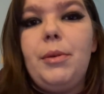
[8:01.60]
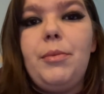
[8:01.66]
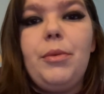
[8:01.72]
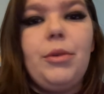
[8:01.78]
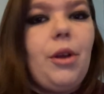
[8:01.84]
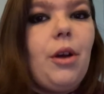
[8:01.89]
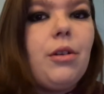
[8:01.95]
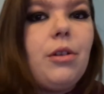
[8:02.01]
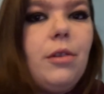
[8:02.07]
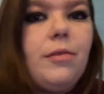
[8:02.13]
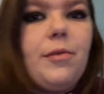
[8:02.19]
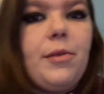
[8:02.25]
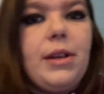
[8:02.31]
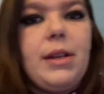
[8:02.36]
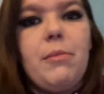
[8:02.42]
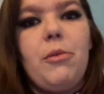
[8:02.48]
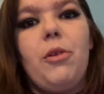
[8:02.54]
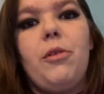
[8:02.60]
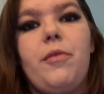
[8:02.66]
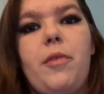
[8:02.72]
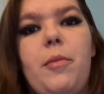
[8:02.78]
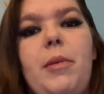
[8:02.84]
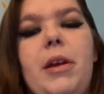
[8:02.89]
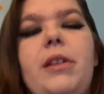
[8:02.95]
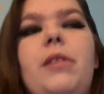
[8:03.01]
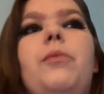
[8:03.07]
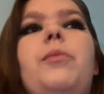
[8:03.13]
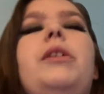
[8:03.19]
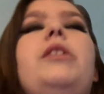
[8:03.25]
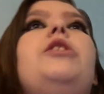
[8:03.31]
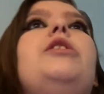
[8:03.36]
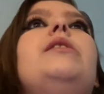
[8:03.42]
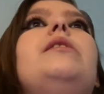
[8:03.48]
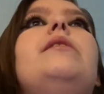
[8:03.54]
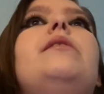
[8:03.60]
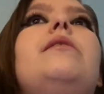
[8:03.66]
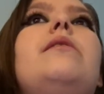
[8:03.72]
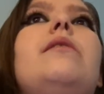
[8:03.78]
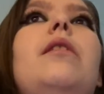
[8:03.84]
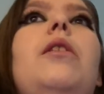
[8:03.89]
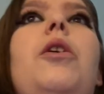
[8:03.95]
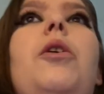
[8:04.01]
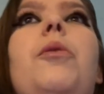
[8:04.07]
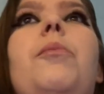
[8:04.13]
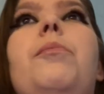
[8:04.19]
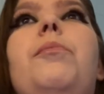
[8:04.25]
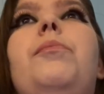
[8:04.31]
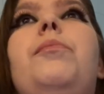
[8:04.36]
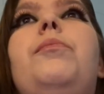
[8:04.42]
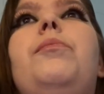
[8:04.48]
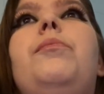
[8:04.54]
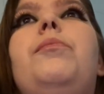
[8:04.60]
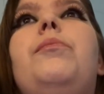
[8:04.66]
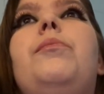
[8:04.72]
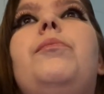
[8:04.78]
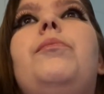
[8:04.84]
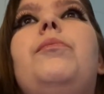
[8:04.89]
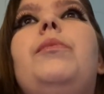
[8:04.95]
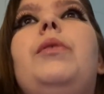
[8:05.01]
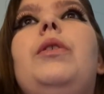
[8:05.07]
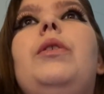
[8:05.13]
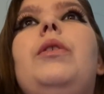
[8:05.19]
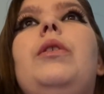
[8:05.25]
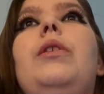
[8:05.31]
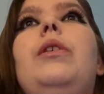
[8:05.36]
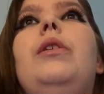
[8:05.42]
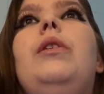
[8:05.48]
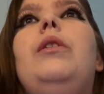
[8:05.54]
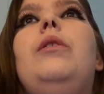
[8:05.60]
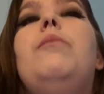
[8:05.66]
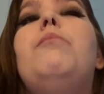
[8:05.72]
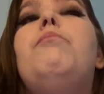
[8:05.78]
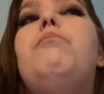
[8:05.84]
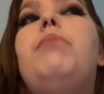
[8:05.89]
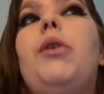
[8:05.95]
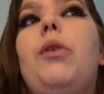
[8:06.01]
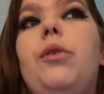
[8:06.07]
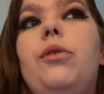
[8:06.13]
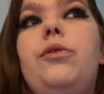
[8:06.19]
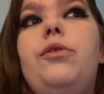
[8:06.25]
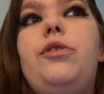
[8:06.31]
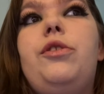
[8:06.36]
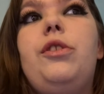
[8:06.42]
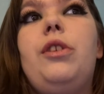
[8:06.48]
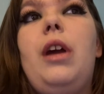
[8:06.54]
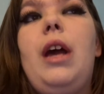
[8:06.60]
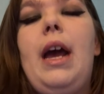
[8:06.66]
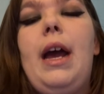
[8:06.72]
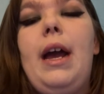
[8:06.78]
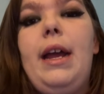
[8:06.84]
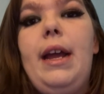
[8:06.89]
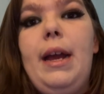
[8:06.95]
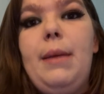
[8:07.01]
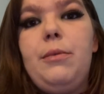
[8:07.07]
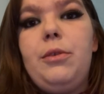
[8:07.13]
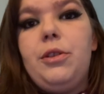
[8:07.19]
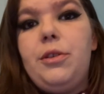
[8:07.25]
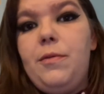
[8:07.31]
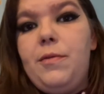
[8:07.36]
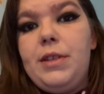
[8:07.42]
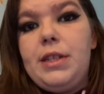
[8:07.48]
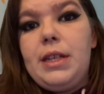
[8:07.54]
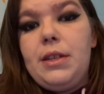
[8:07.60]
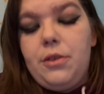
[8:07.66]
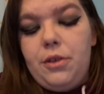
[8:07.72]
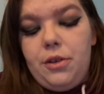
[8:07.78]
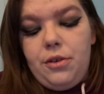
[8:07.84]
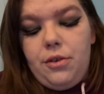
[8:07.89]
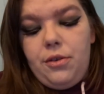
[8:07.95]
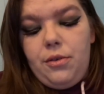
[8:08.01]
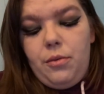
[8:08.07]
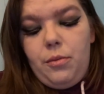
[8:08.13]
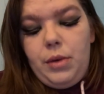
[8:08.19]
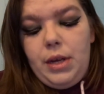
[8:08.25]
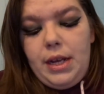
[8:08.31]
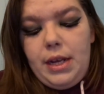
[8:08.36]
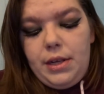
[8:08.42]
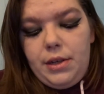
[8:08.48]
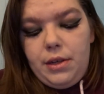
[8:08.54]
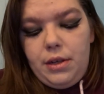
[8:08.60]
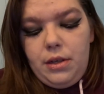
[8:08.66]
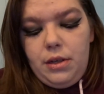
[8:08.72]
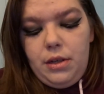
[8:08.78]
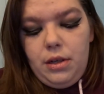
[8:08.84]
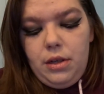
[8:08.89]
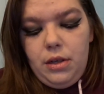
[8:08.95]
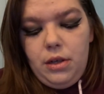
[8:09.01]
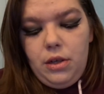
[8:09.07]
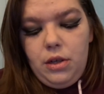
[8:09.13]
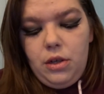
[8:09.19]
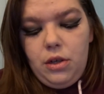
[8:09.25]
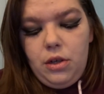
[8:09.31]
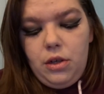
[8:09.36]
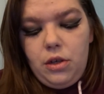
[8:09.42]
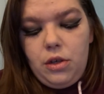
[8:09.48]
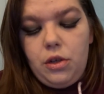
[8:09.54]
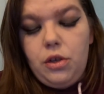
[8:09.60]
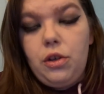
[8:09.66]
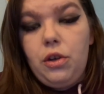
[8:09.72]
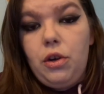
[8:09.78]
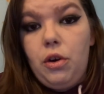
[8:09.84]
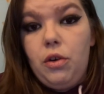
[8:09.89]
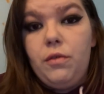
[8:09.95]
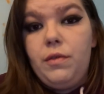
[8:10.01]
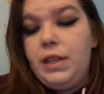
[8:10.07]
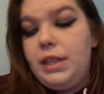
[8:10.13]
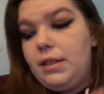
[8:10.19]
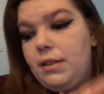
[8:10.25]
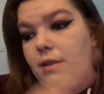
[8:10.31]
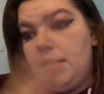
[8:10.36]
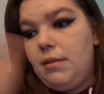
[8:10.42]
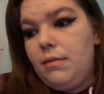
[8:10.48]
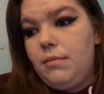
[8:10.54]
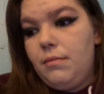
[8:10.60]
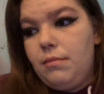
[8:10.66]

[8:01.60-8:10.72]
will not cover any more of the Pendle witches. But I am going to visit there when COVID's